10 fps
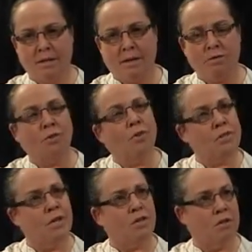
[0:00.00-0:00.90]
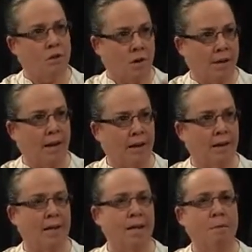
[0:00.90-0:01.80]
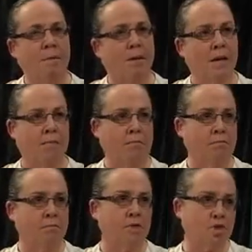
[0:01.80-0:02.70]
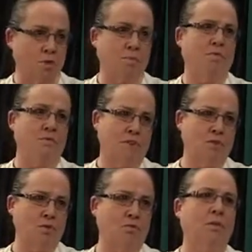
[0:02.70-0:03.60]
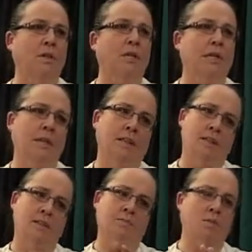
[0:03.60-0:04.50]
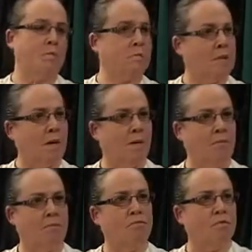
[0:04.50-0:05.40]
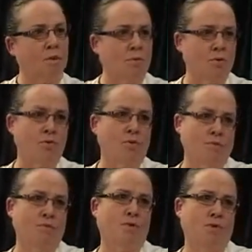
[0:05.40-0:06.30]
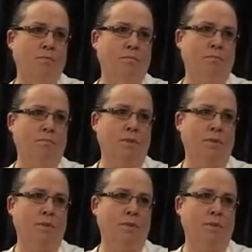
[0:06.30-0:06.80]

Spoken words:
an organisation like Anglicare may become too professional and then sometimes become removed from